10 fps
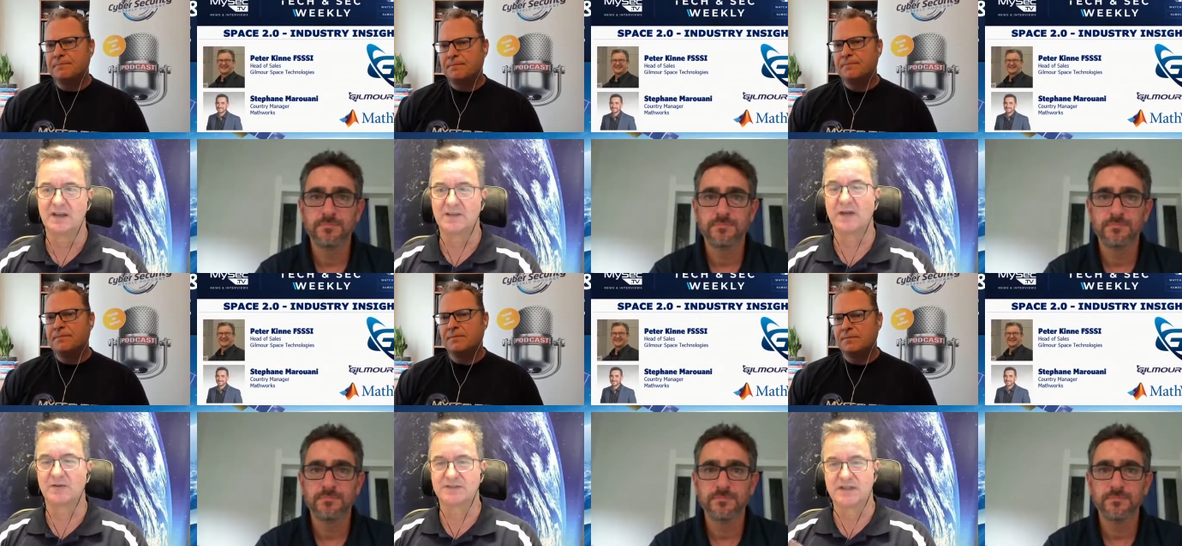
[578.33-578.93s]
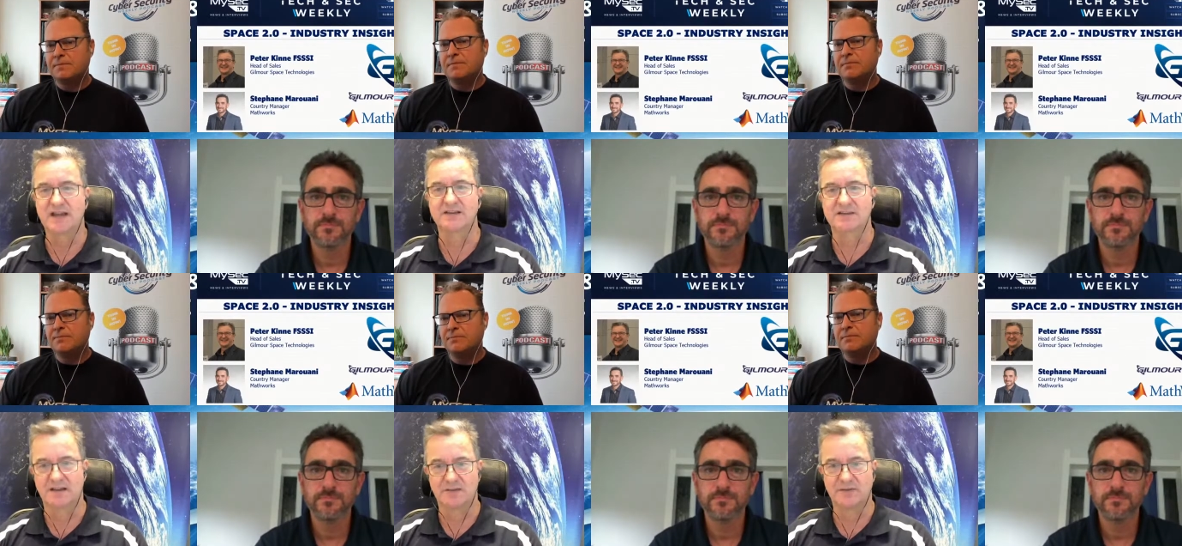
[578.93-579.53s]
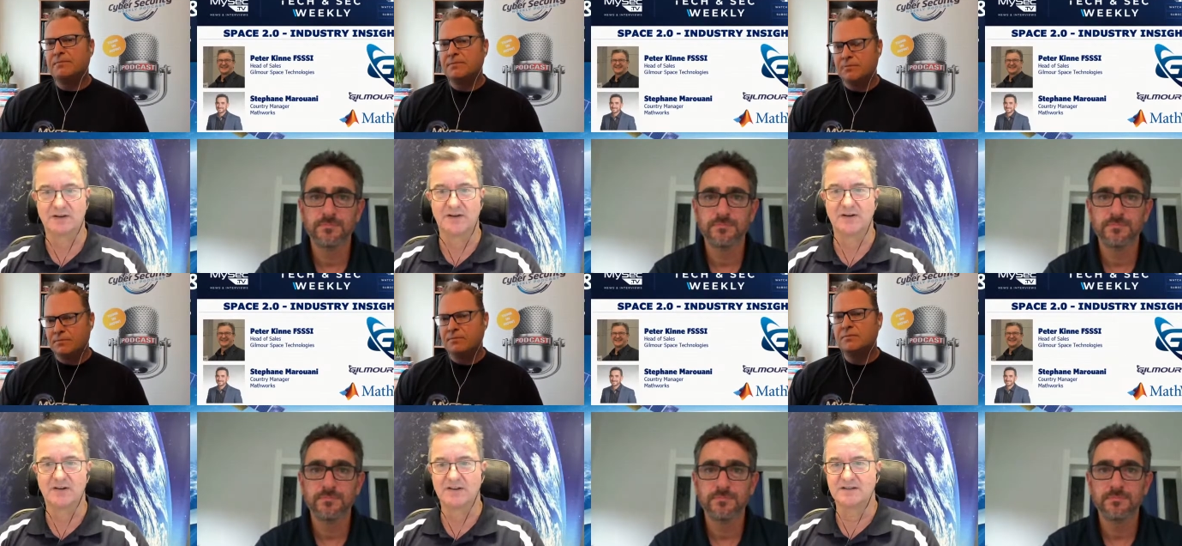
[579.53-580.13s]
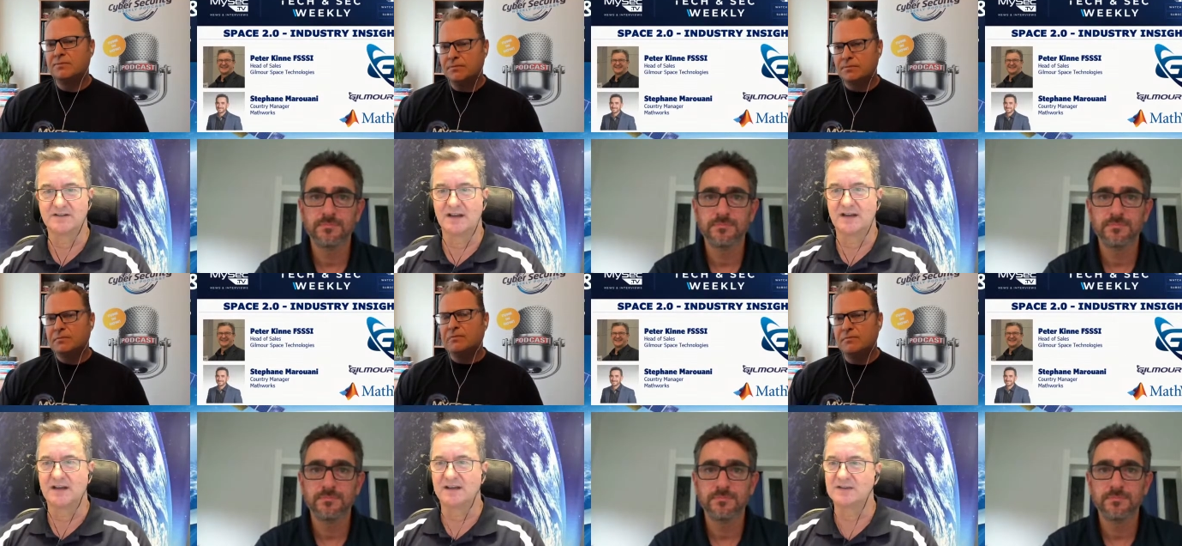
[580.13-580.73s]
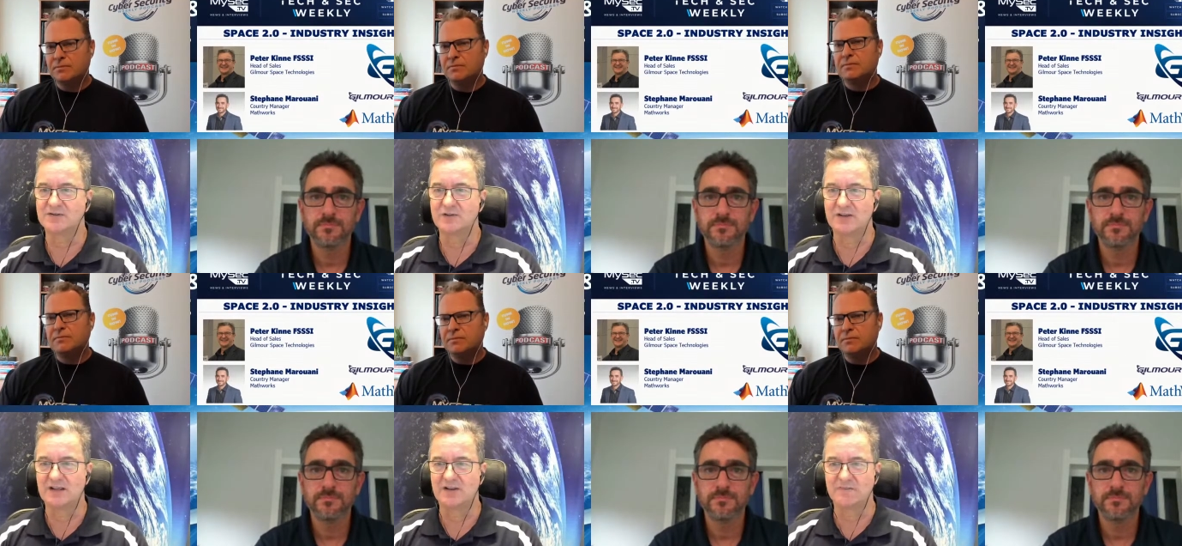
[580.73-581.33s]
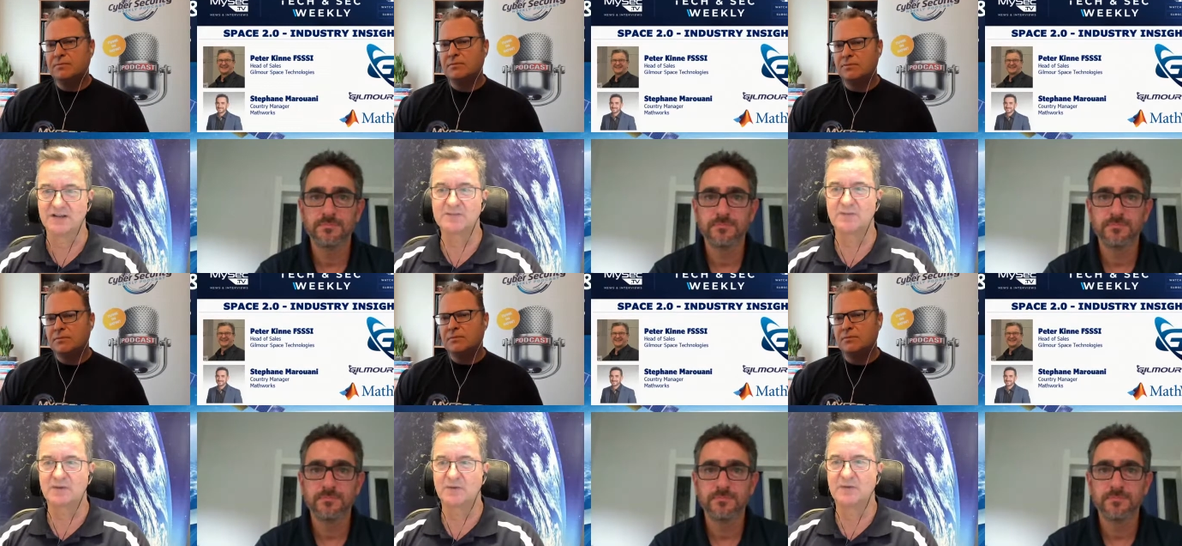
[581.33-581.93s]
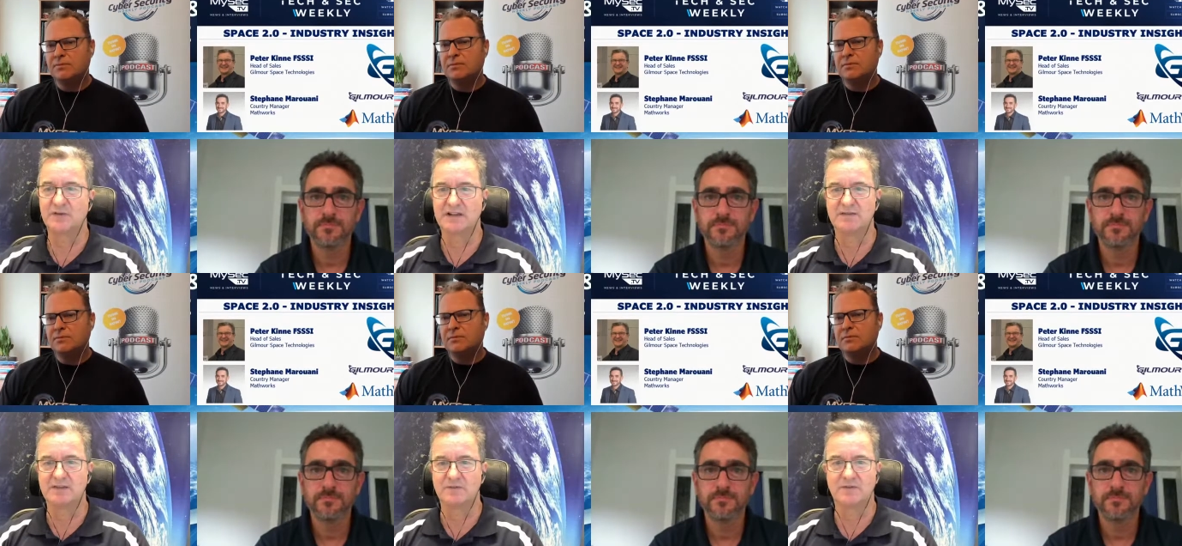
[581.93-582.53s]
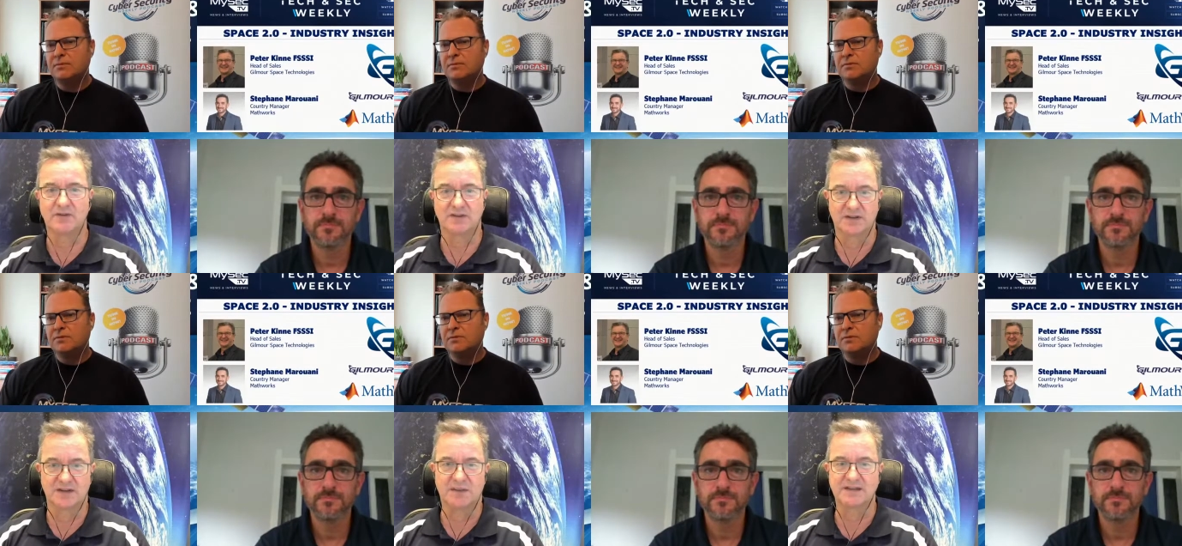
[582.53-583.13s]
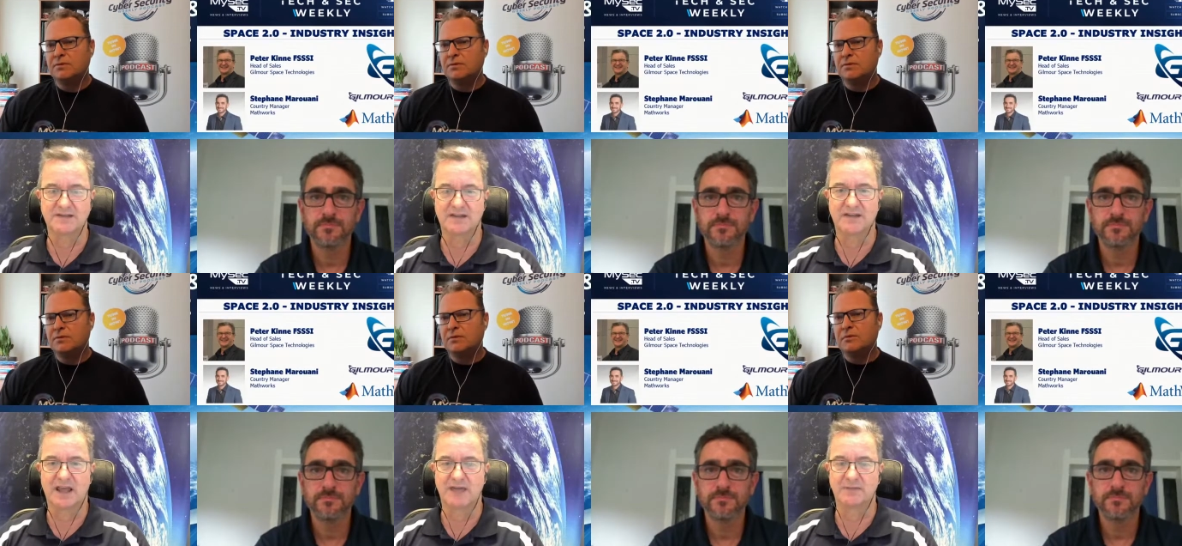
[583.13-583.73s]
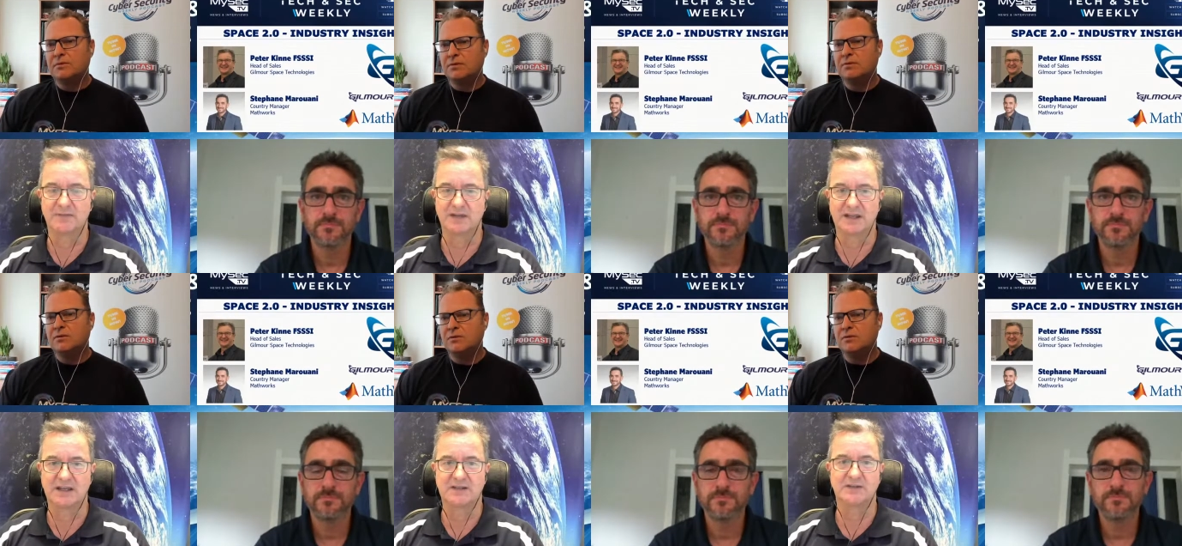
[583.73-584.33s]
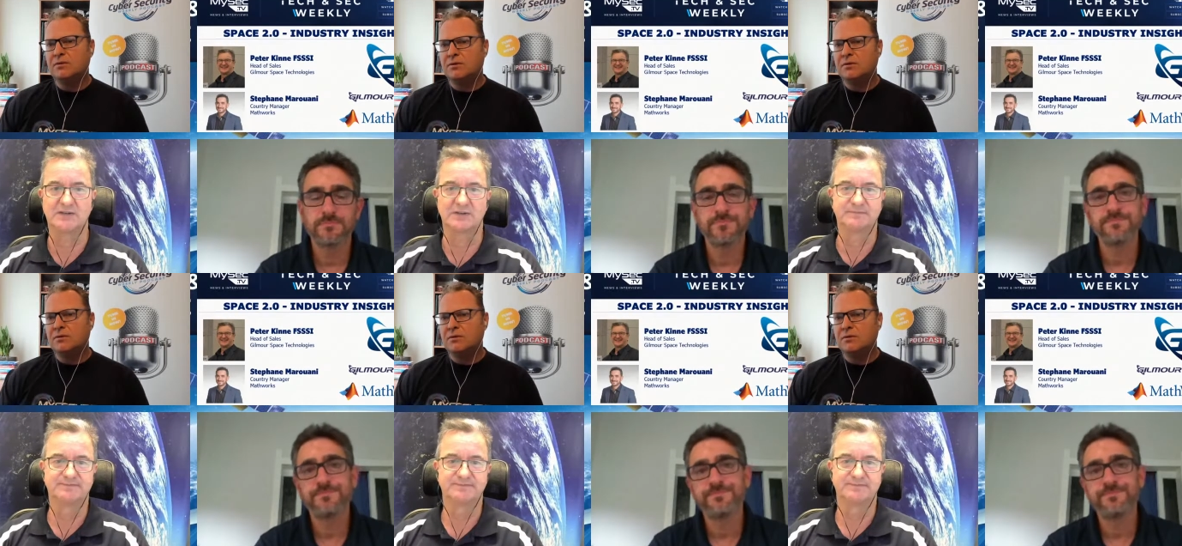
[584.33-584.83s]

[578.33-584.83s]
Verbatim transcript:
Speaker 1: That will take us a little bit longer than uh, it took Elon Musk, but we believe that we've got the capacity and the capability here to do it.